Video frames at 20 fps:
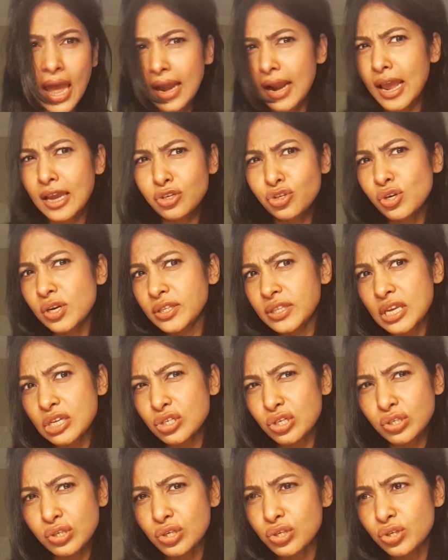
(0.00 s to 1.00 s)
And actually, they
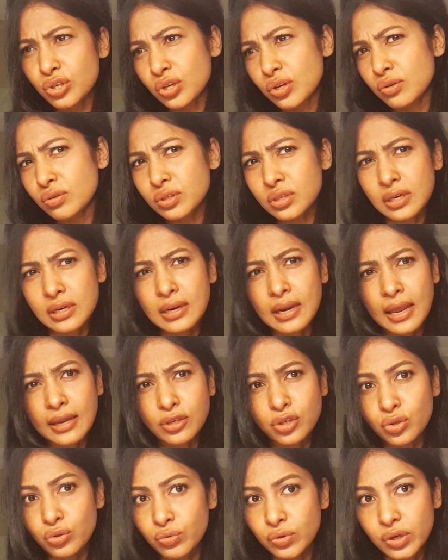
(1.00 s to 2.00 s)
just introduced it
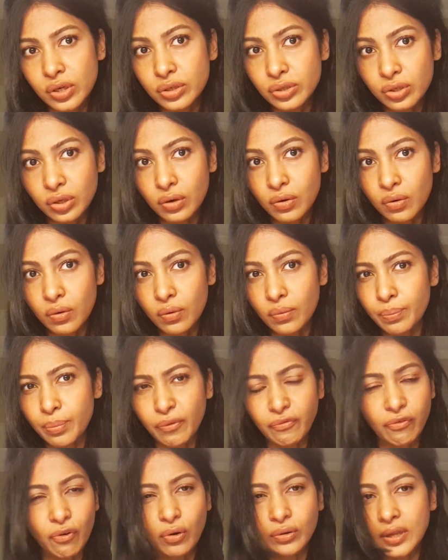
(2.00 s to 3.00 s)
like 2 years ago.
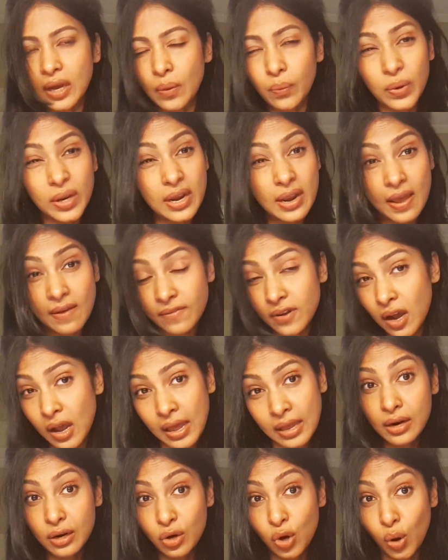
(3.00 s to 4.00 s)
Before that, we never
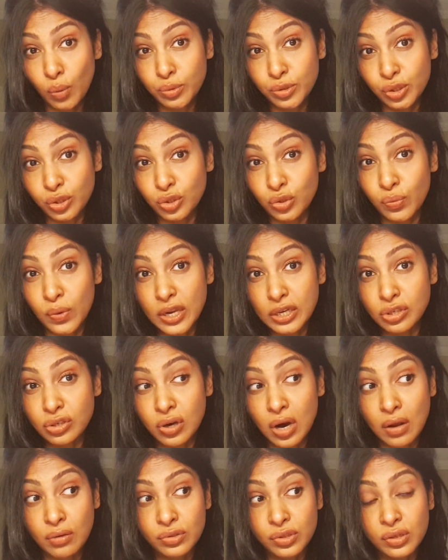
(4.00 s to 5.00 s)
had an option to wear
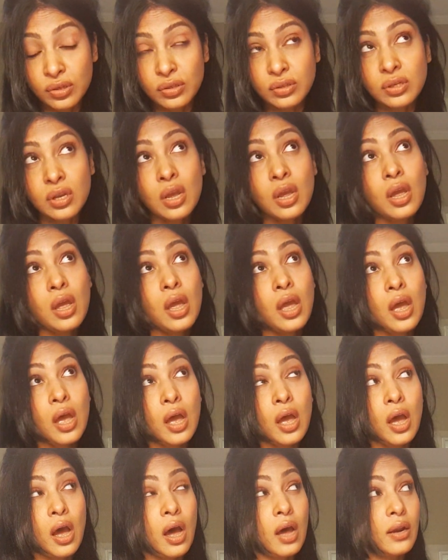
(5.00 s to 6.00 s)
trousers.
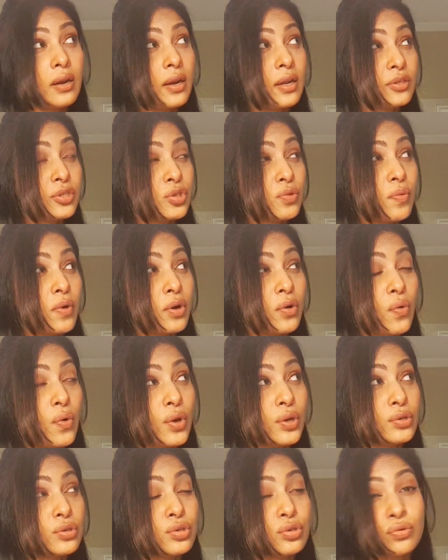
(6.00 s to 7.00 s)
Unless you were
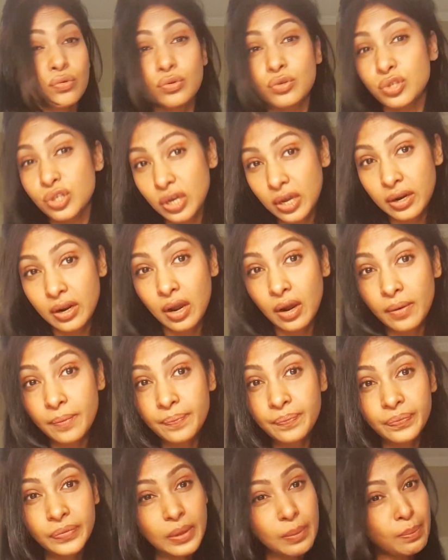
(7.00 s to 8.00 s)
going to Jeddah,
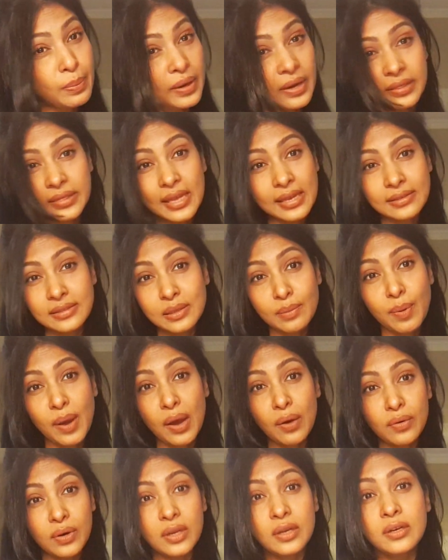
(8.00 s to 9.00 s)
but that's
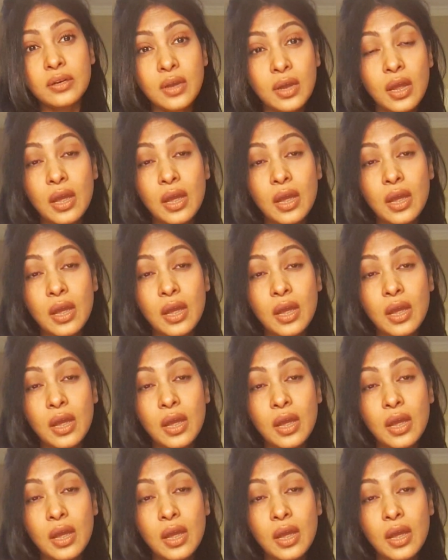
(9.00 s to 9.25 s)
about it.